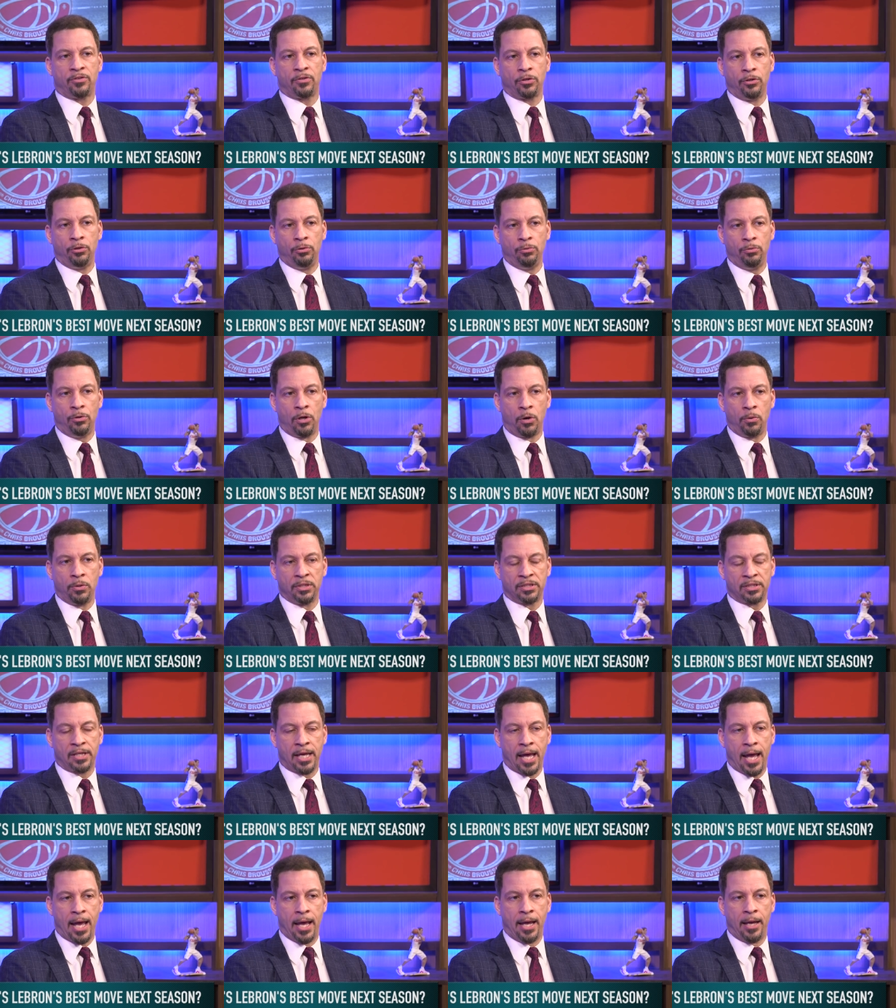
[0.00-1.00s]
so you know his
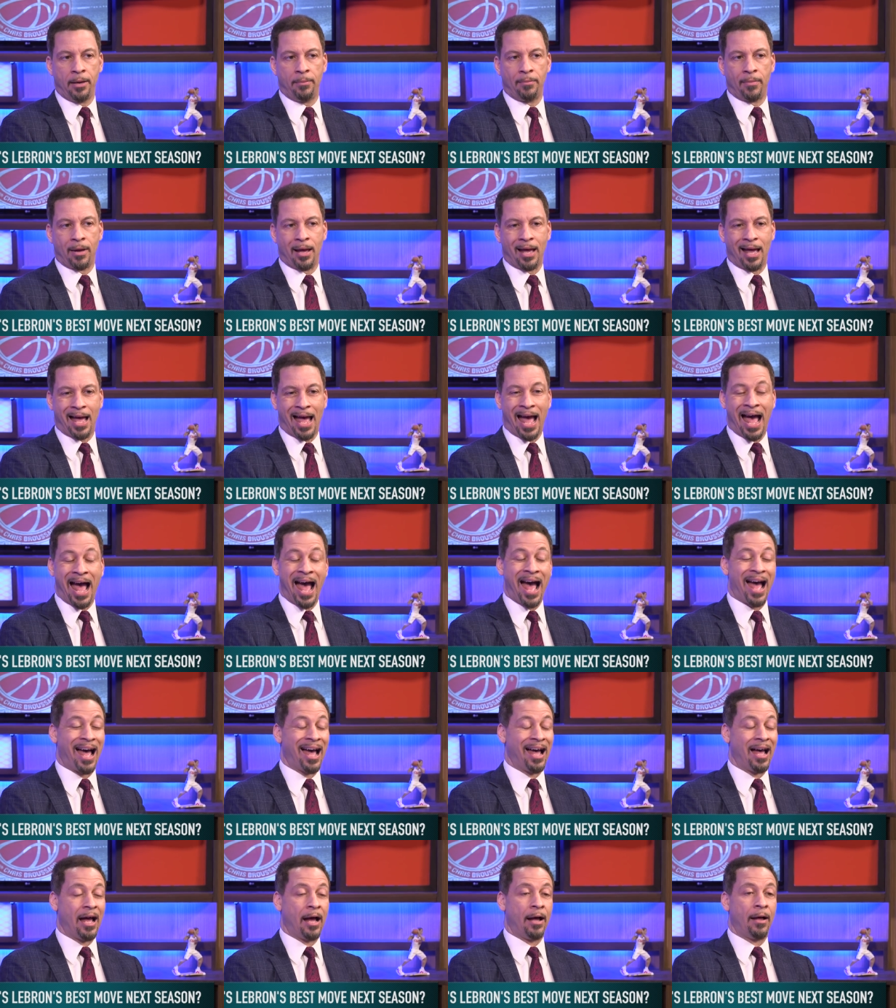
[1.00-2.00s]
game.
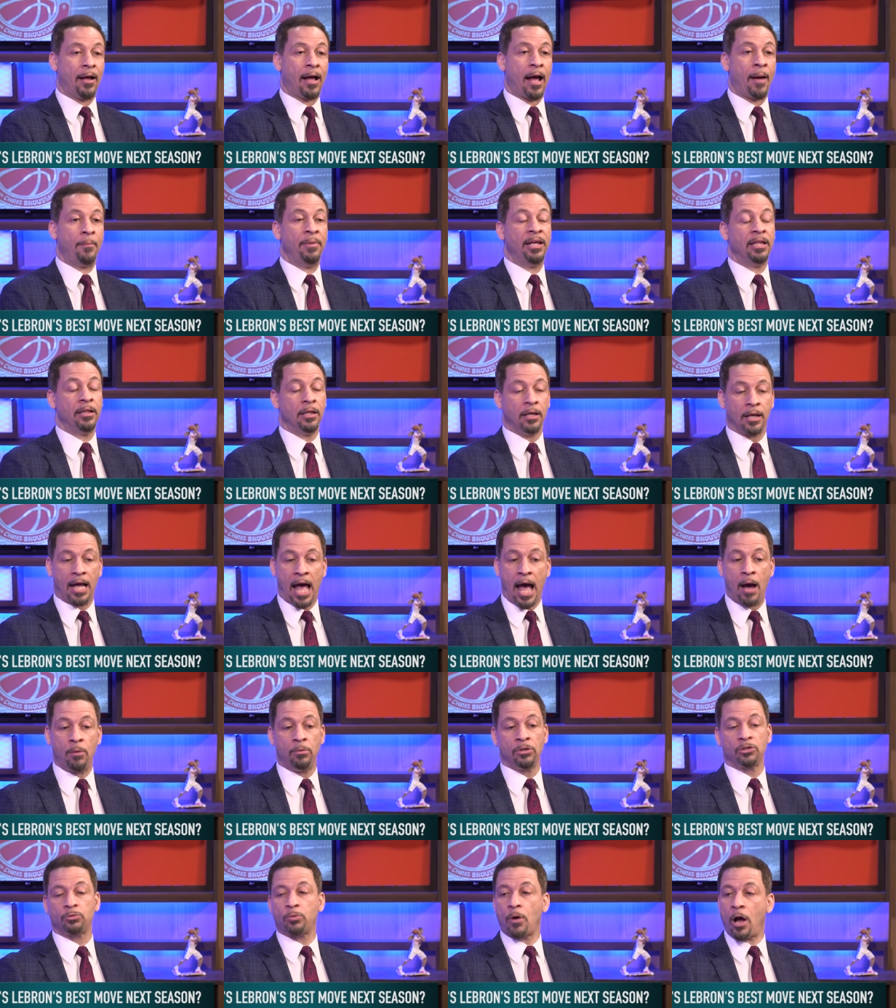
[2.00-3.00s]
I mean, look, I
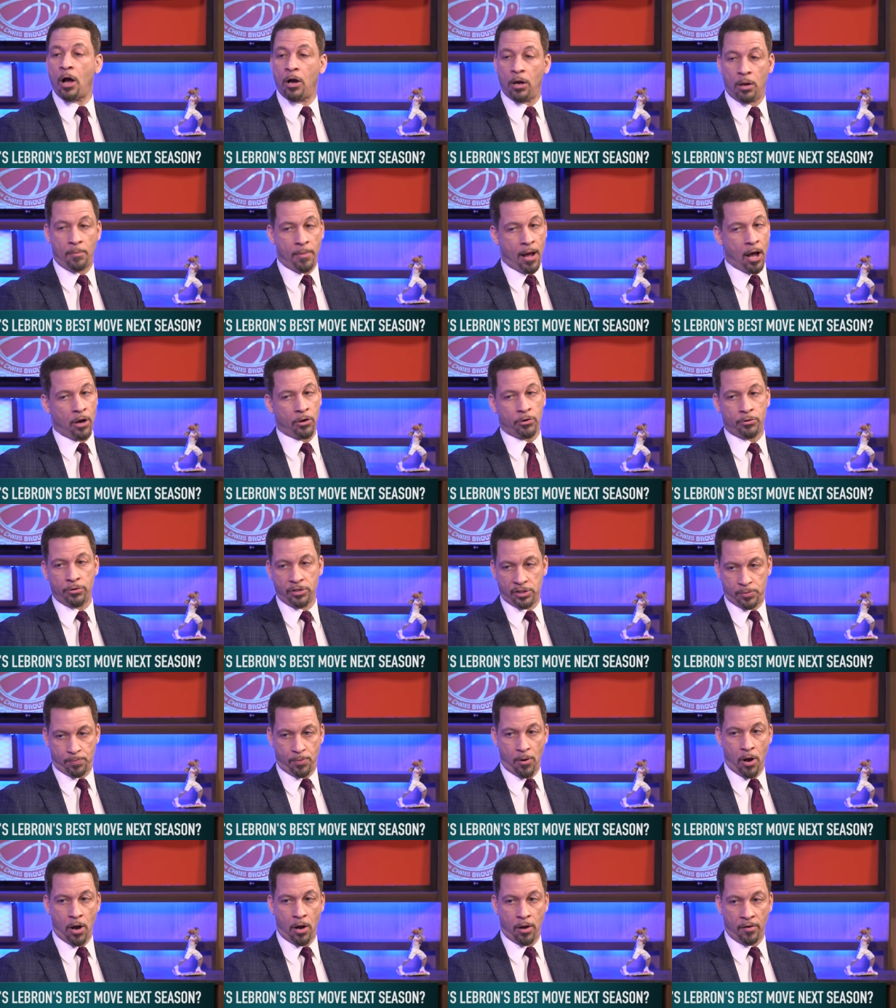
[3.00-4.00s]
was wrong about Chris
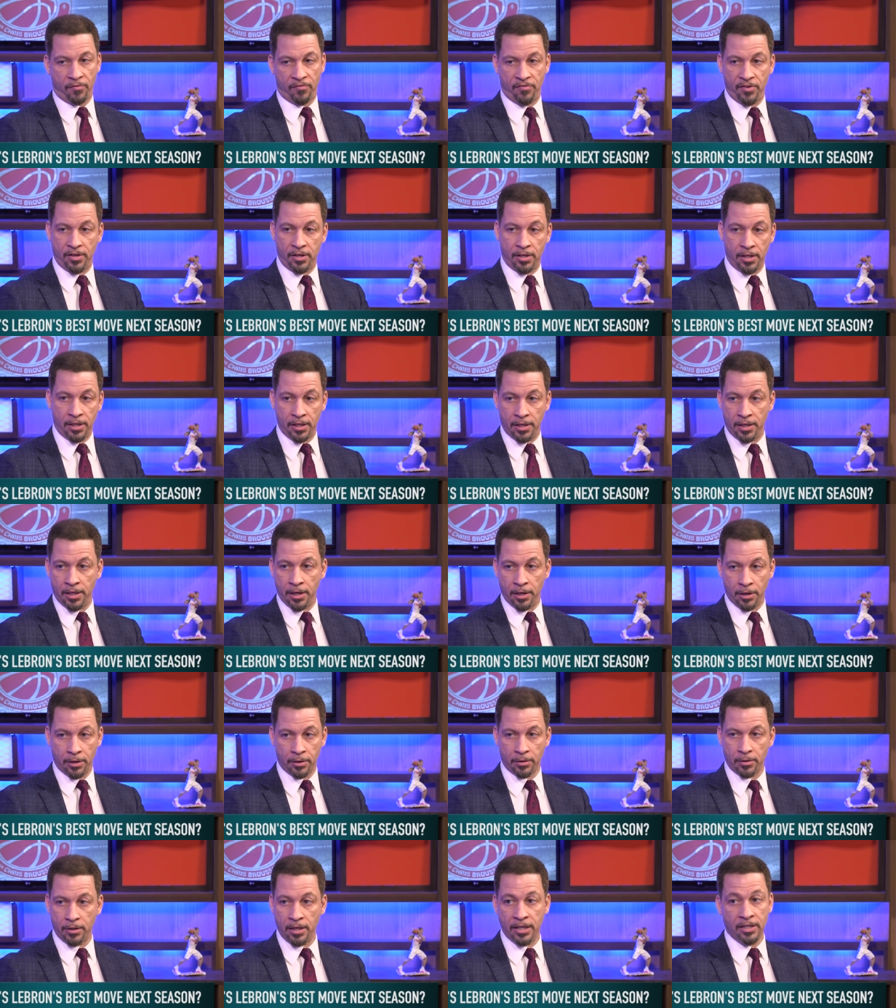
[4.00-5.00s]
Paul fitting in
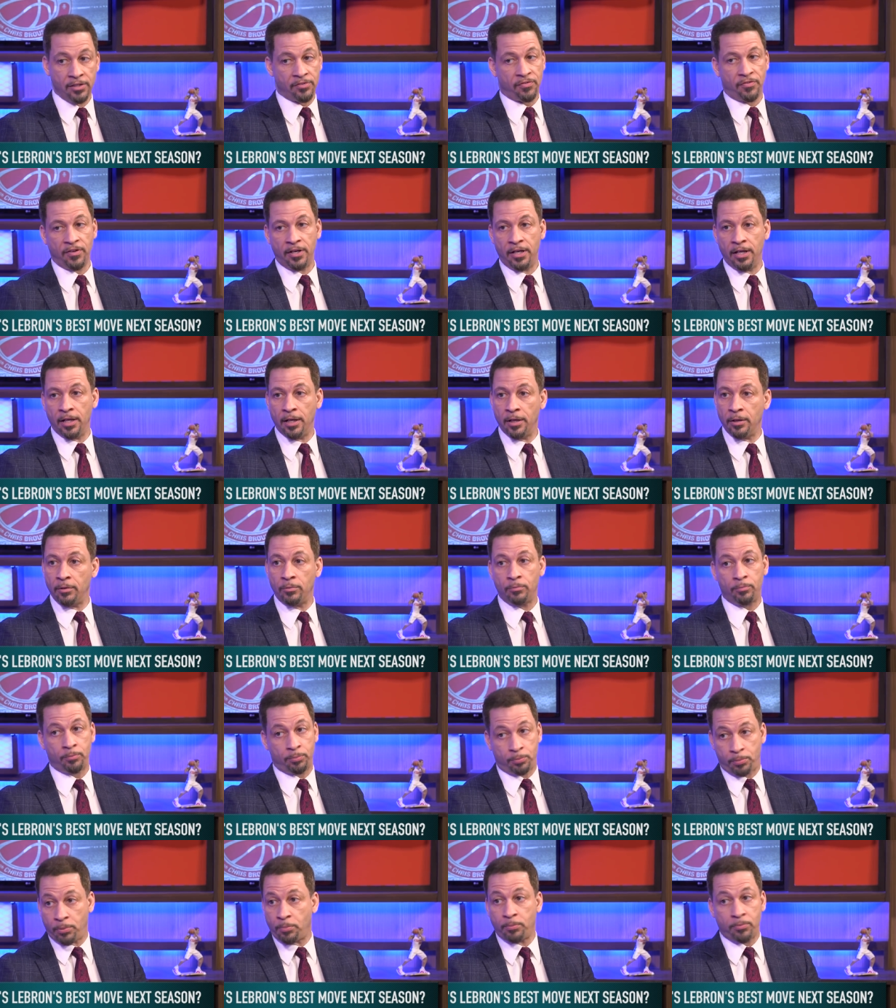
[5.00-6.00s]
there. He's fit in,
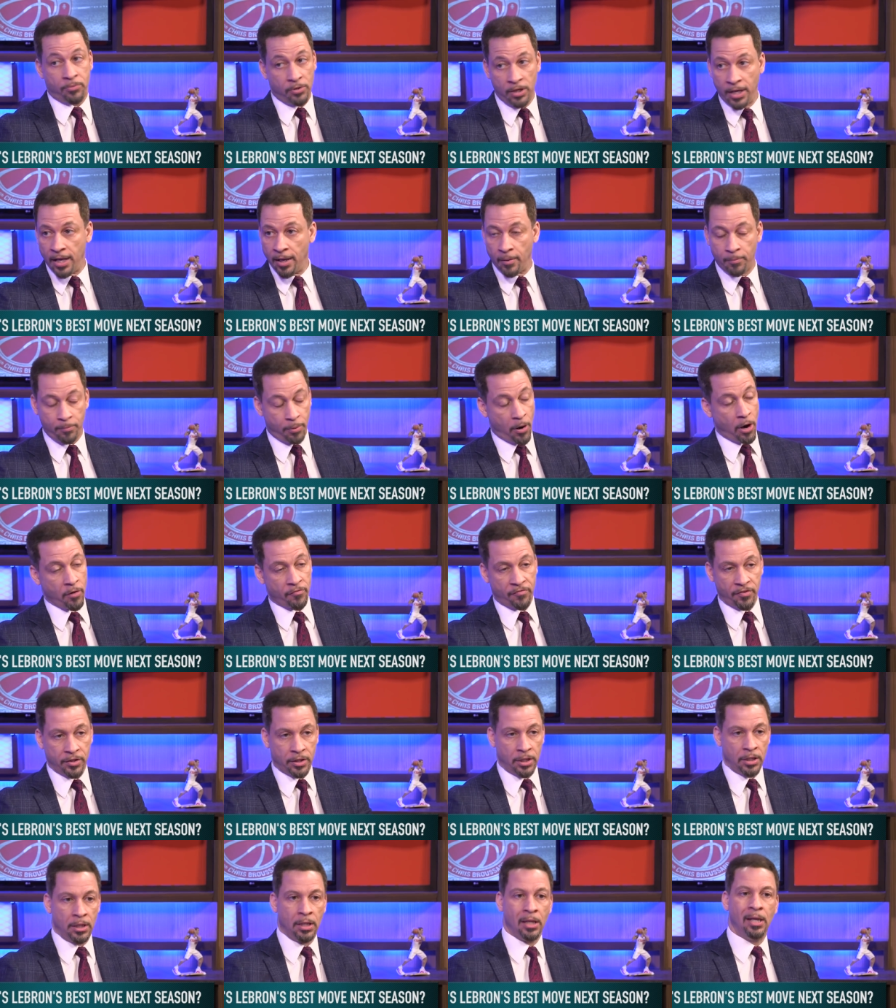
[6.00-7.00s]
yeah,
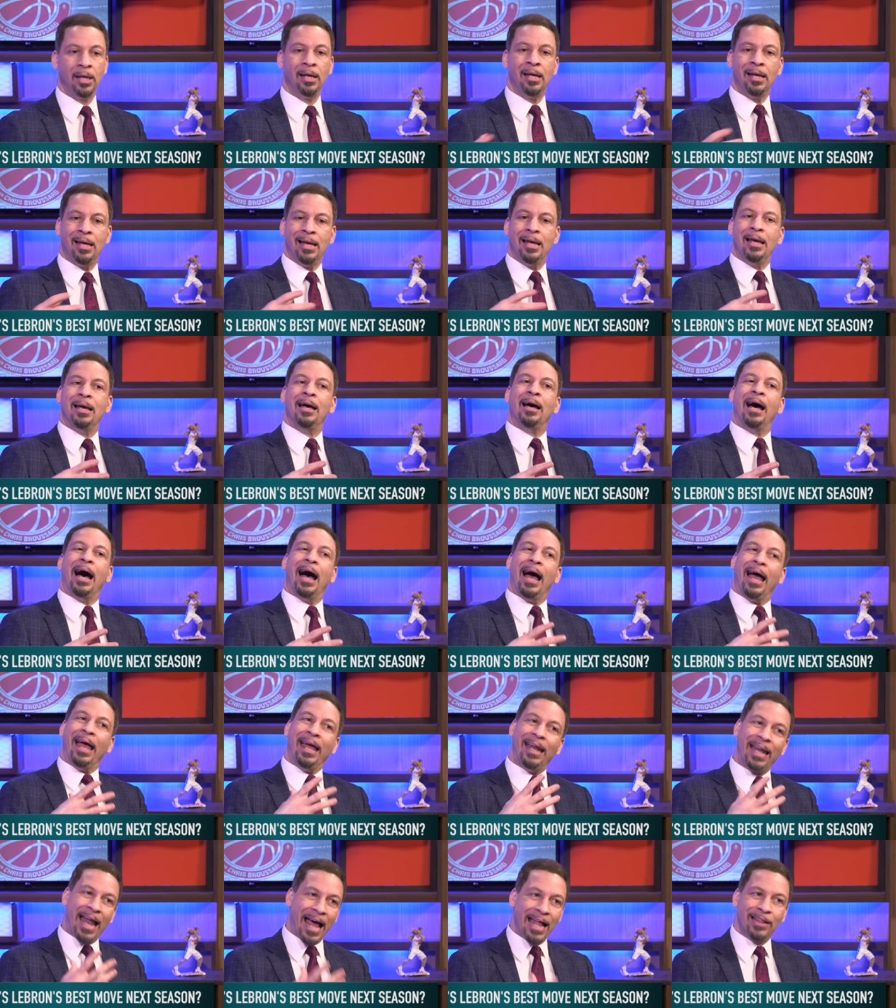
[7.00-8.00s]
perfectly.
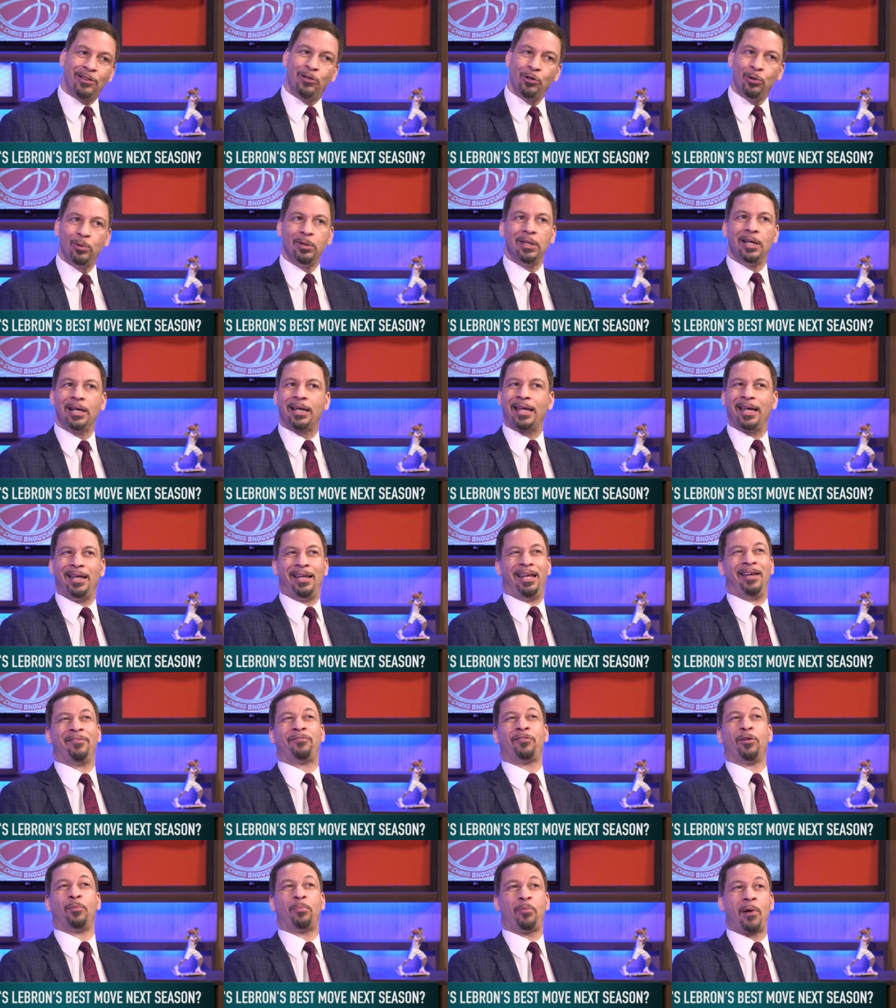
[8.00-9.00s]
And I do look at
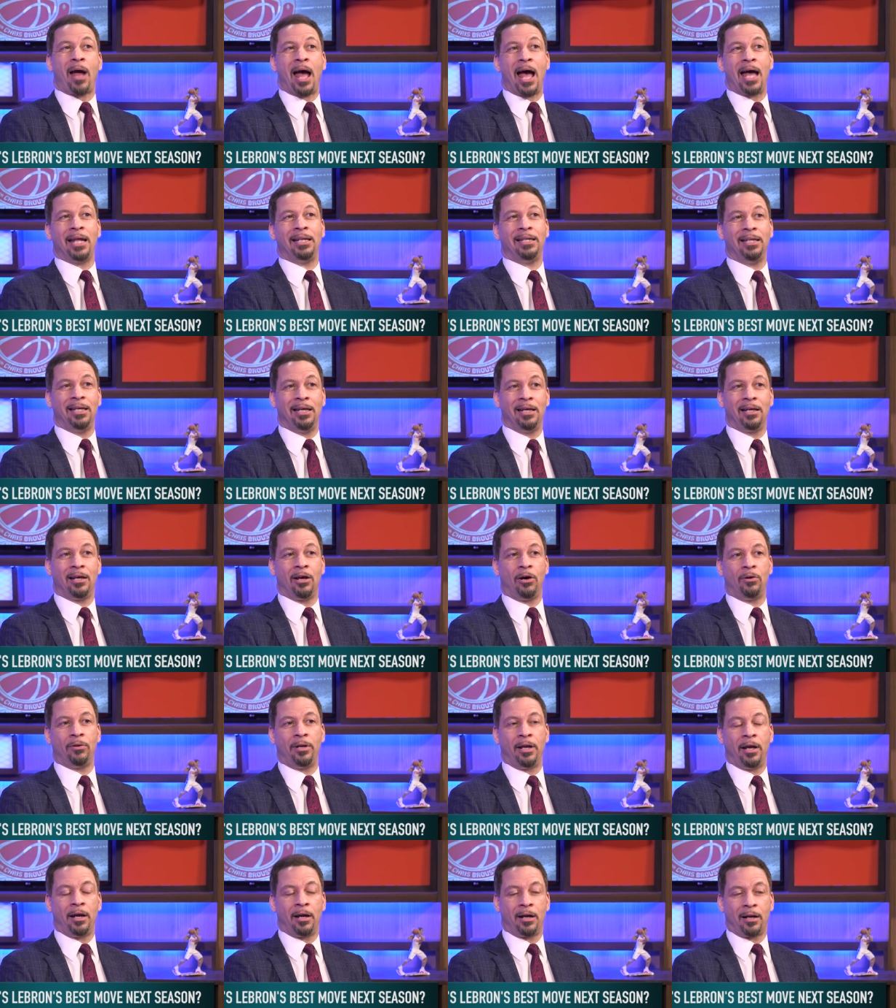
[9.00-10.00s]
if LeBron did
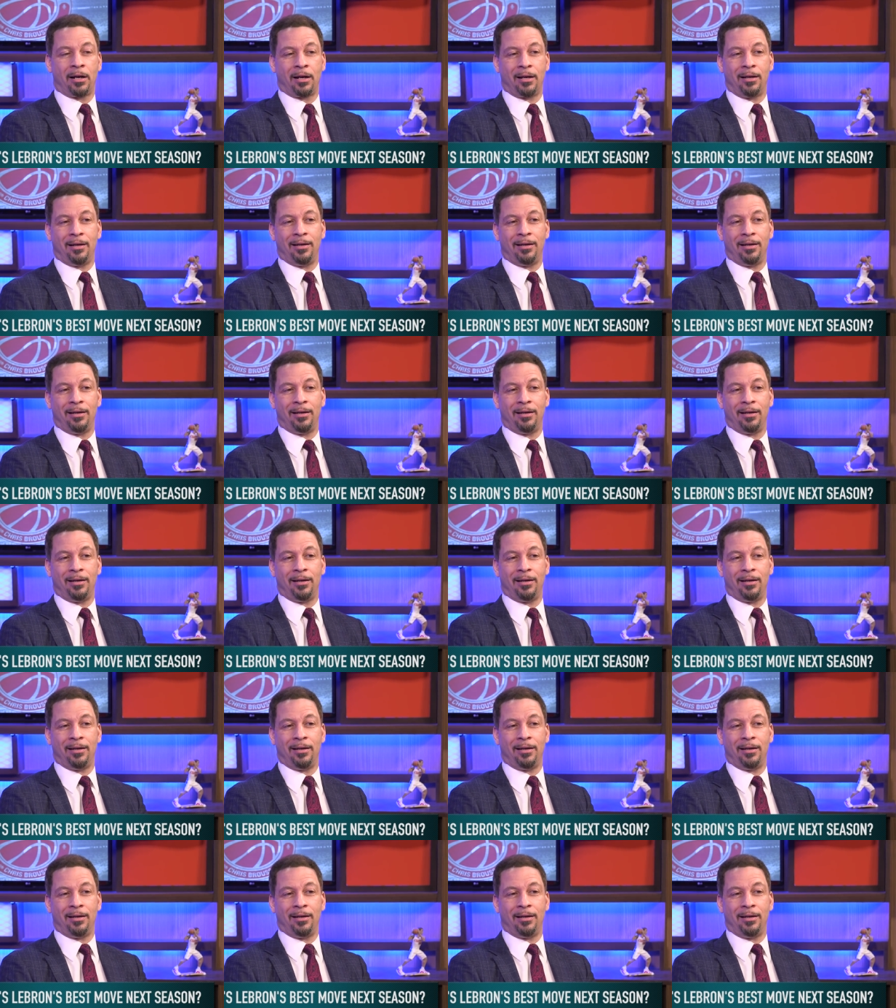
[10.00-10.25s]
go there,